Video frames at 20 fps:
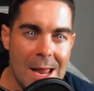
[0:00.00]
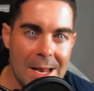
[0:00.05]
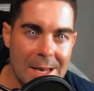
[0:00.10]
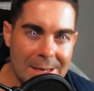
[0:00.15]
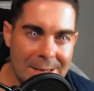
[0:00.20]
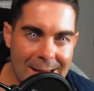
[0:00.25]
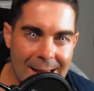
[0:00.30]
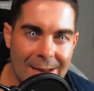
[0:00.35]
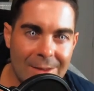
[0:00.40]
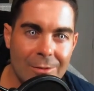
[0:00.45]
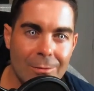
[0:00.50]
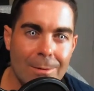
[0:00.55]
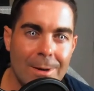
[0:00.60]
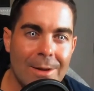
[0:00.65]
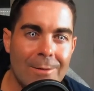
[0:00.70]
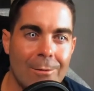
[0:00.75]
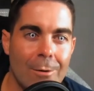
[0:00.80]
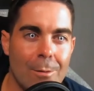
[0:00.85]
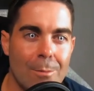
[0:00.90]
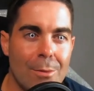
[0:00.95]
next
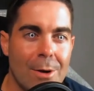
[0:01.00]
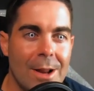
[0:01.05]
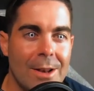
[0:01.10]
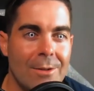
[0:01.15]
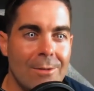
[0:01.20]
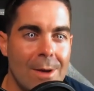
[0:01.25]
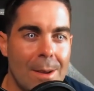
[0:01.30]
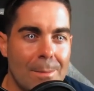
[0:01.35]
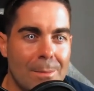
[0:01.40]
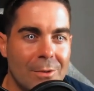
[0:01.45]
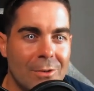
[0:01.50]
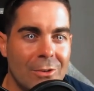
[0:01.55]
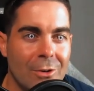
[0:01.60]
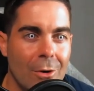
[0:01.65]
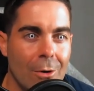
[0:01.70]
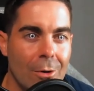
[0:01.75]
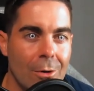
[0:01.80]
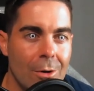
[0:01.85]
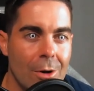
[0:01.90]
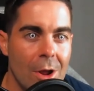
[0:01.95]
week for a brand new
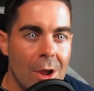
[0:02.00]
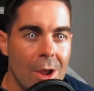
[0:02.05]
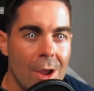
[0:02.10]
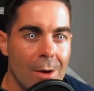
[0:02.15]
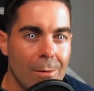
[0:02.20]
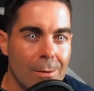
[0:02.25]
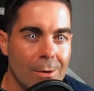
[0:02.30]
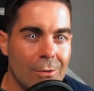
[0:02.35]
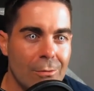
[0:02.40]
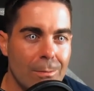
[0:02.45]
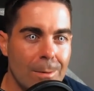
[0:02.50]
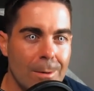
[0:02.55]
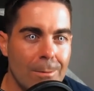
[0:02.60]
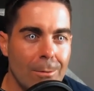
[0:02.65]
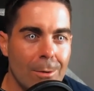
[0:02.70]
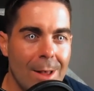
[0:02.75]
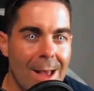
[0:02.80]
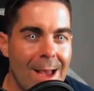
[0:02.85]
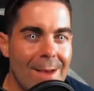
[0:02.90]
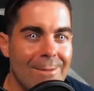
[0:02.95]
episode, which we
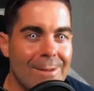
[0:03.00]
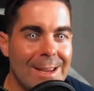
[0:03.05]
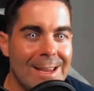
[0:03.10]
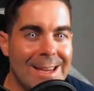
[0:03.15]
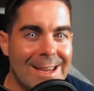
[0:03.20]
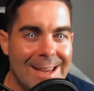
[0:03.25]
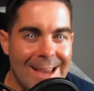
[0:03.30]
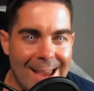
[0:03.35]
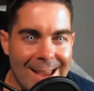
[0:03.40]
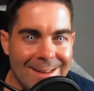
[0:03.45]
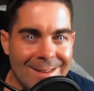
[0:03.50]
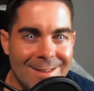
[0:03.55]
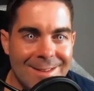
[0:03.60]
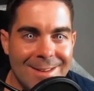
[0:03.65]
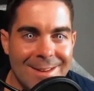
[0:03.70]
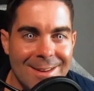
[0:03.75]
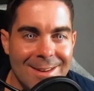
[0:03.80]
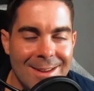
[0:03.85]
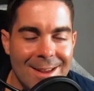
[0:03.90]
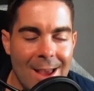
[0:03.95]
will have a
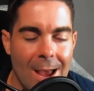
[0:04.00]
guest.